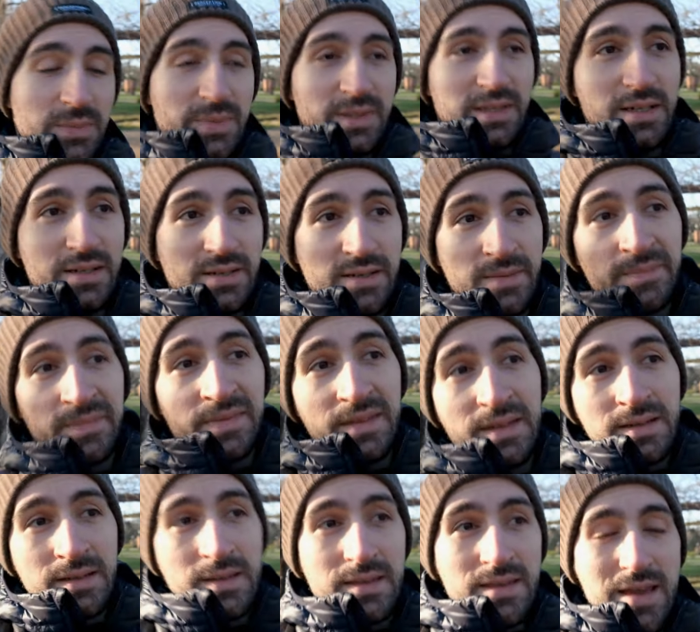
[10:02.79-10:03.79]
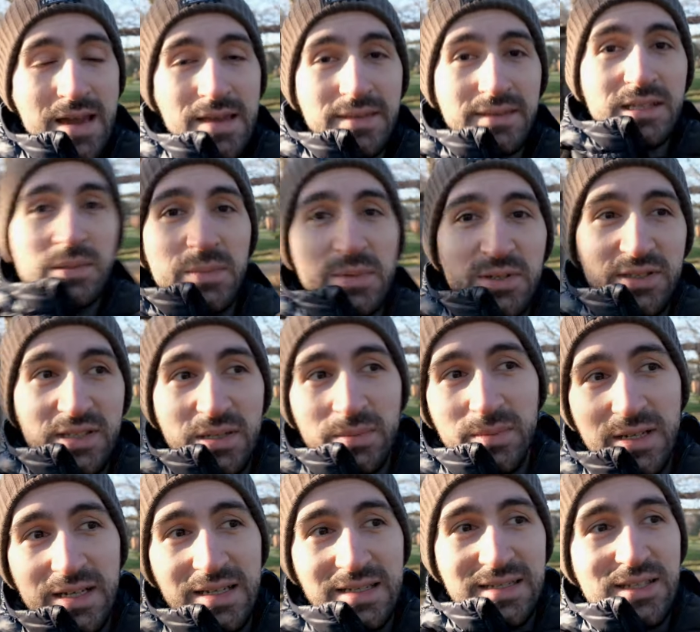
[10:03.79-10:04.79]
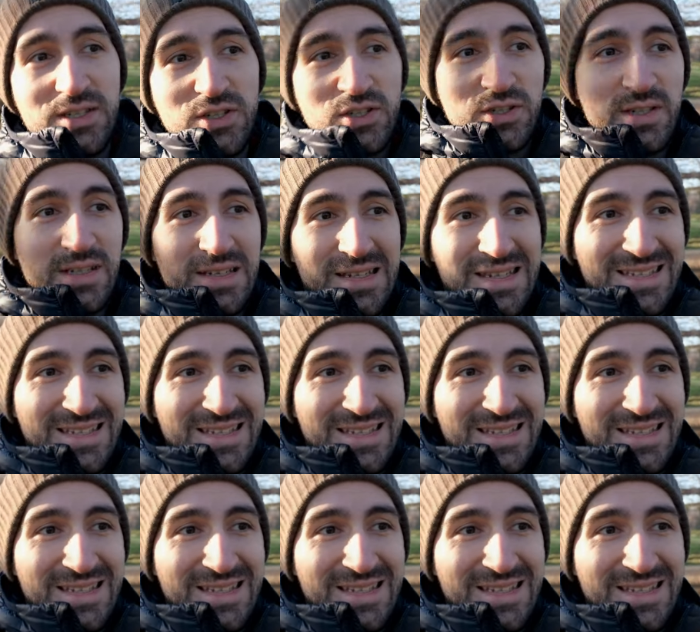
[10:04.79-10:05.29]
because that image stabilization